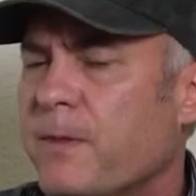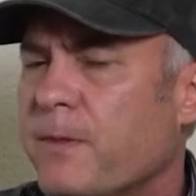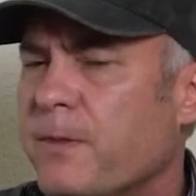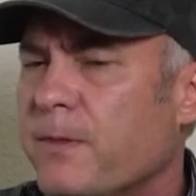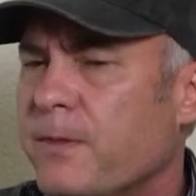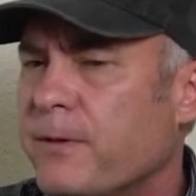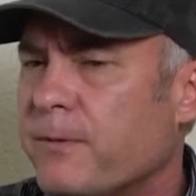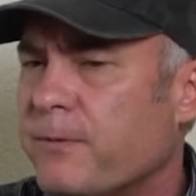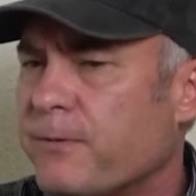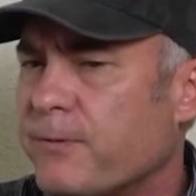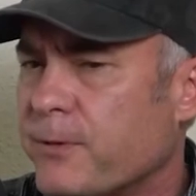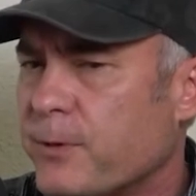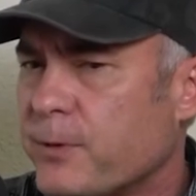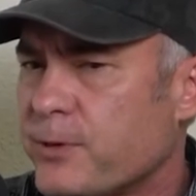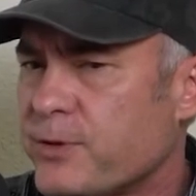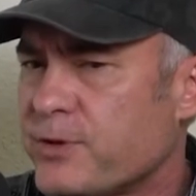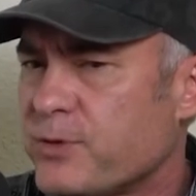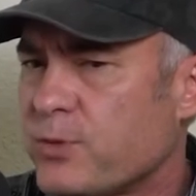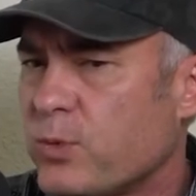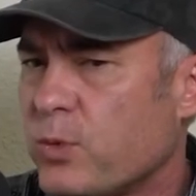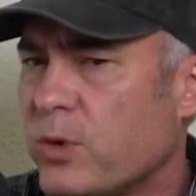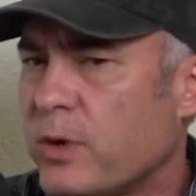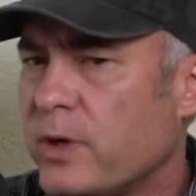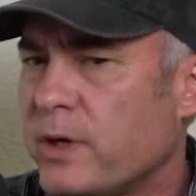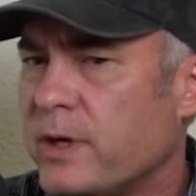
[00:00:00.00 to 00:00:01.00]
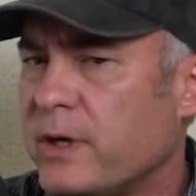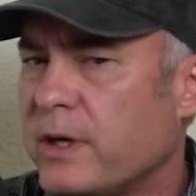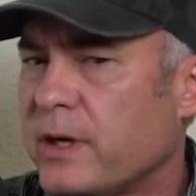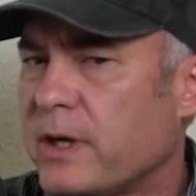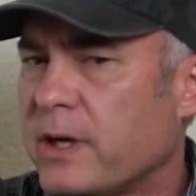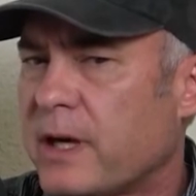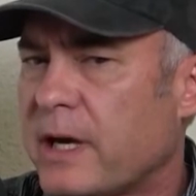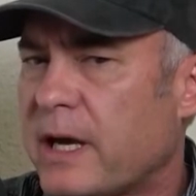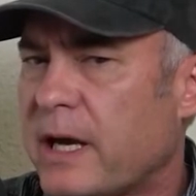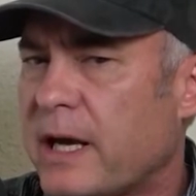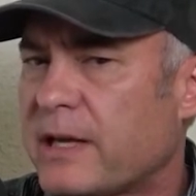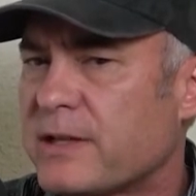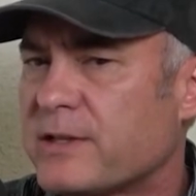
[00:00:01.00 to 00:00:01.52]
the first one
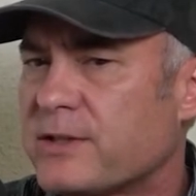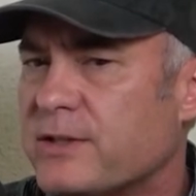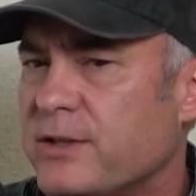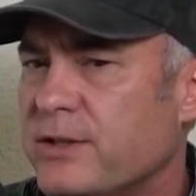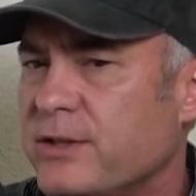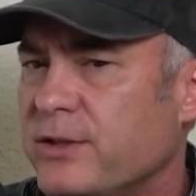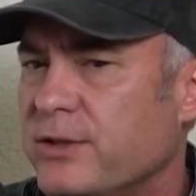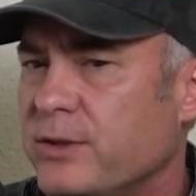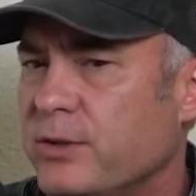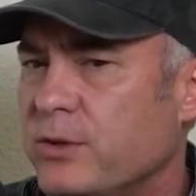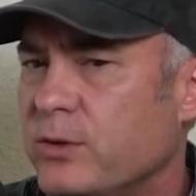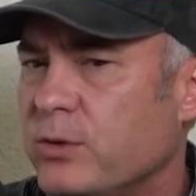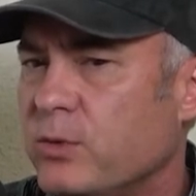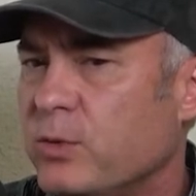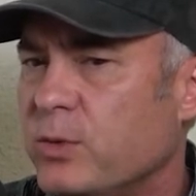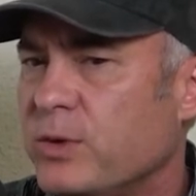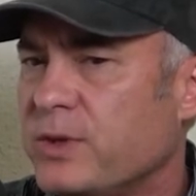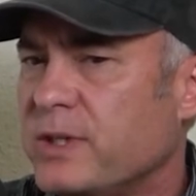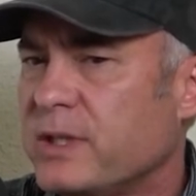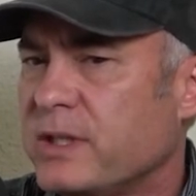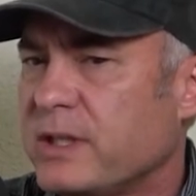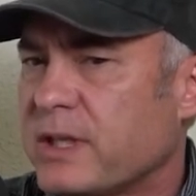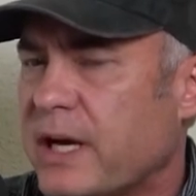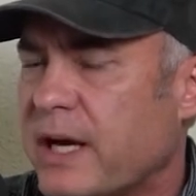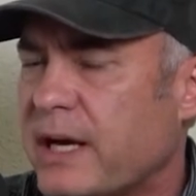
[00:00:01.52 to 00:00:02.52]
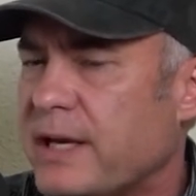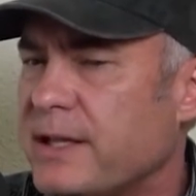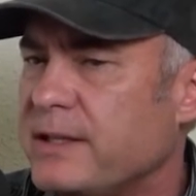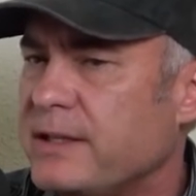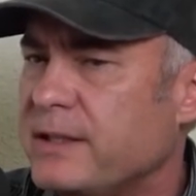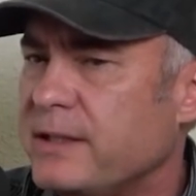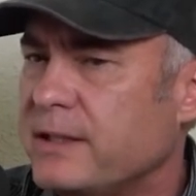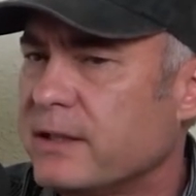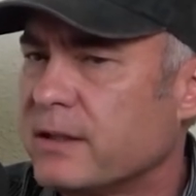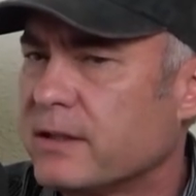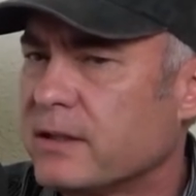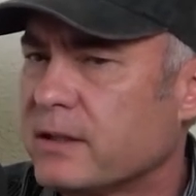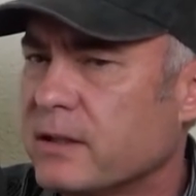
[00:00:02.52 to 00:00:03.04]
has to do with the
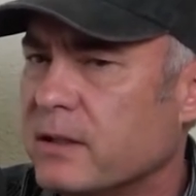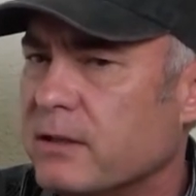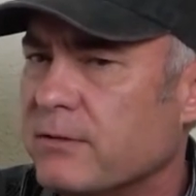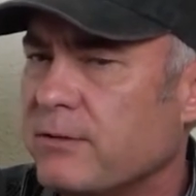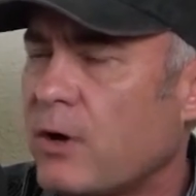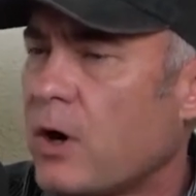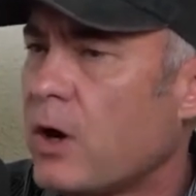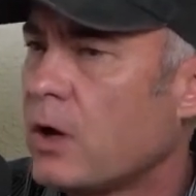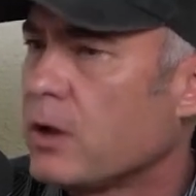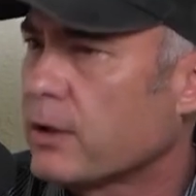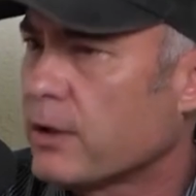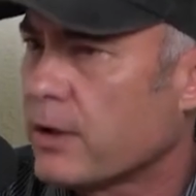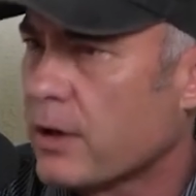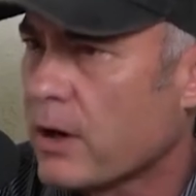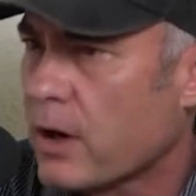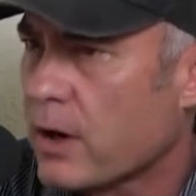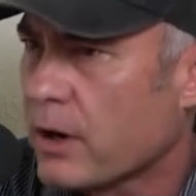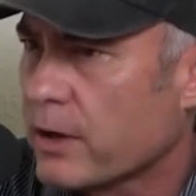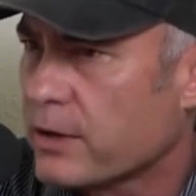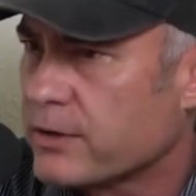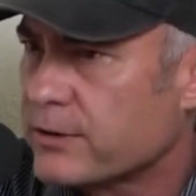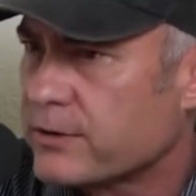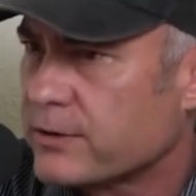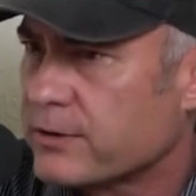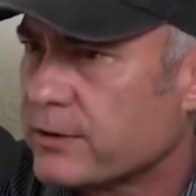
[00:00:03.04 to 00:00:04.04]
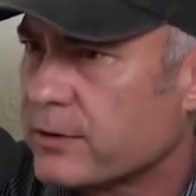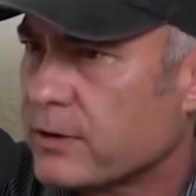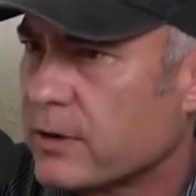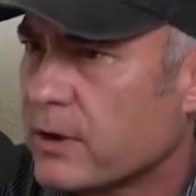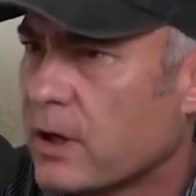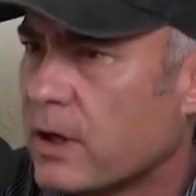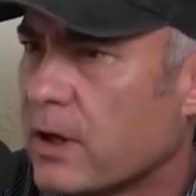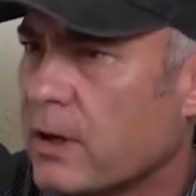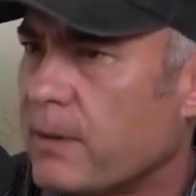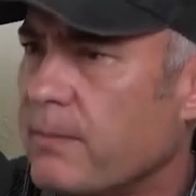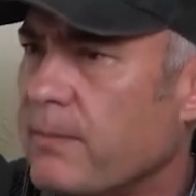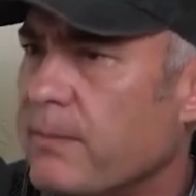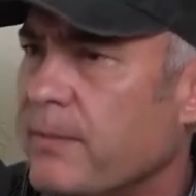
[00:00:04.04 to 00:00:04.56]
idea of oligarchs.
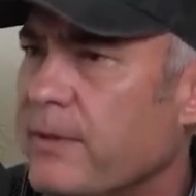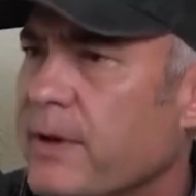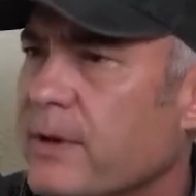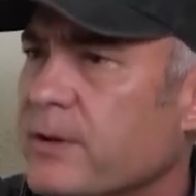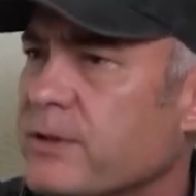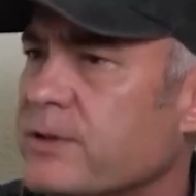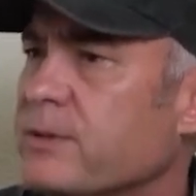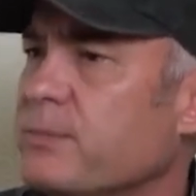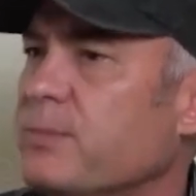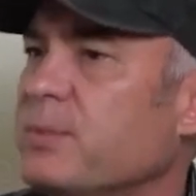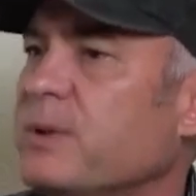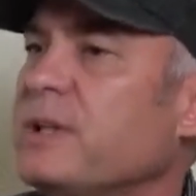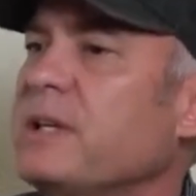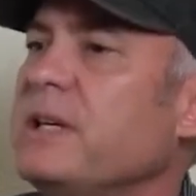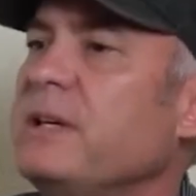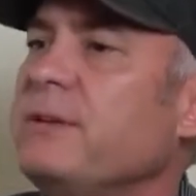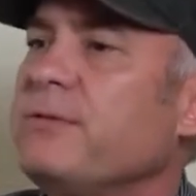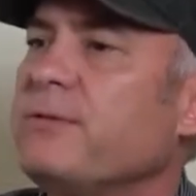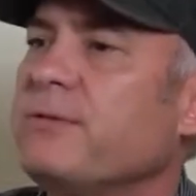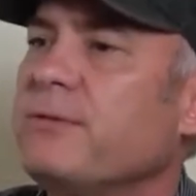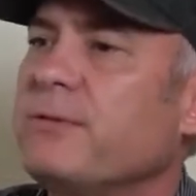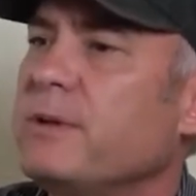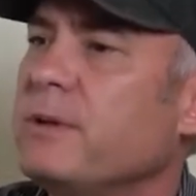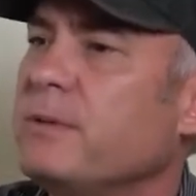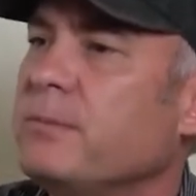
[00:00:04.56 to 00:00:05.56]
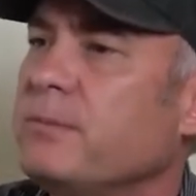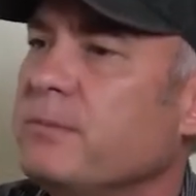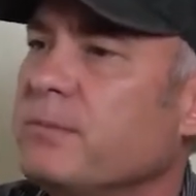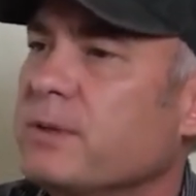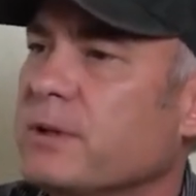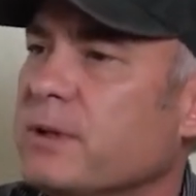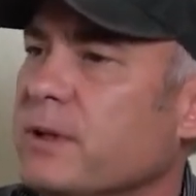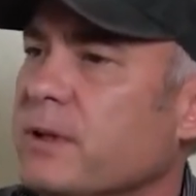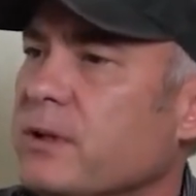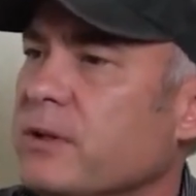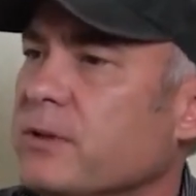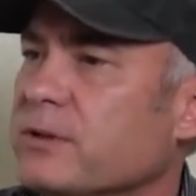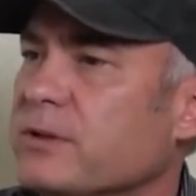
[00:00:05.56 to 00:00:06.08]
Um, there's a belief in
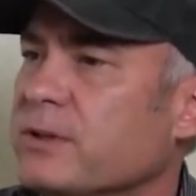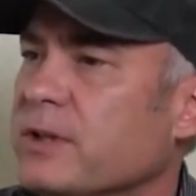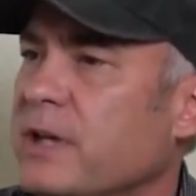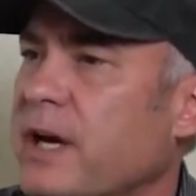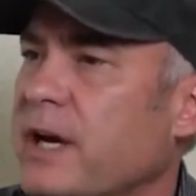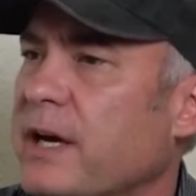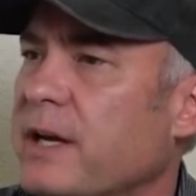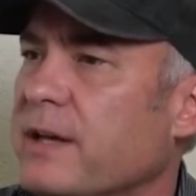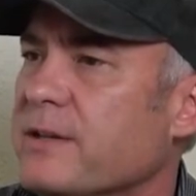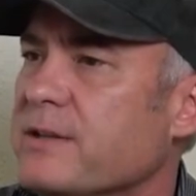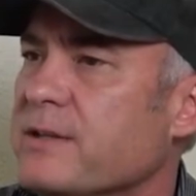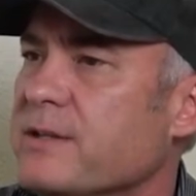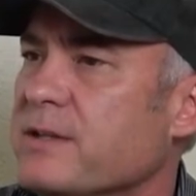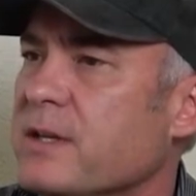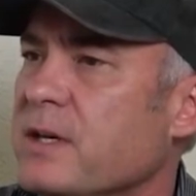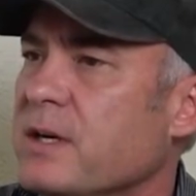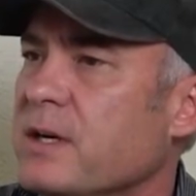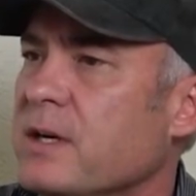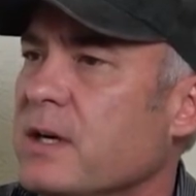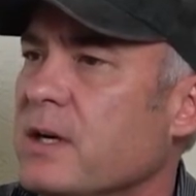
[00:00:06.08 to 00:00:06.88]
political science.